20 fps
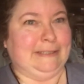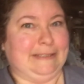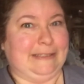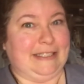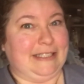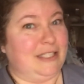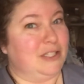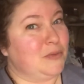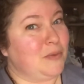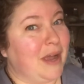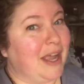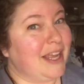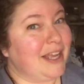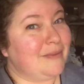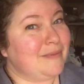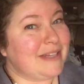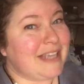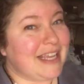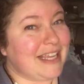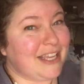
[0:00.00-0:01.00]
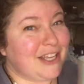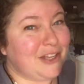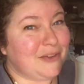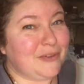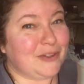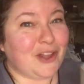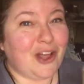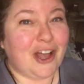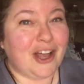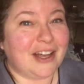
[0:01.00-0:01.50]
this is why i'm taking you
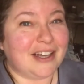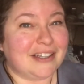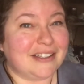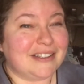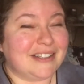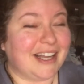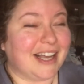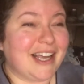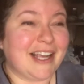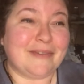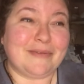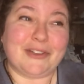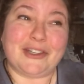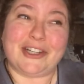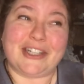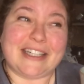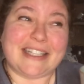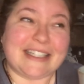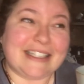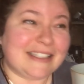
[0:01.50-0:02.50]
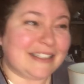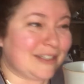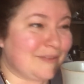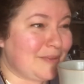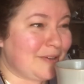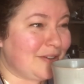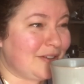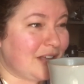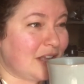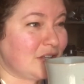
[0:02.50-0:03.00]
along i'm learning
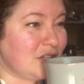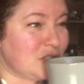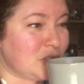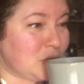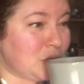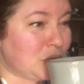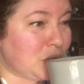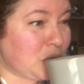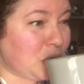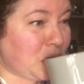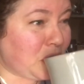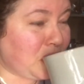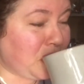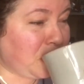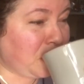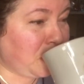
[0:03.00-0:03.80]
about unschooling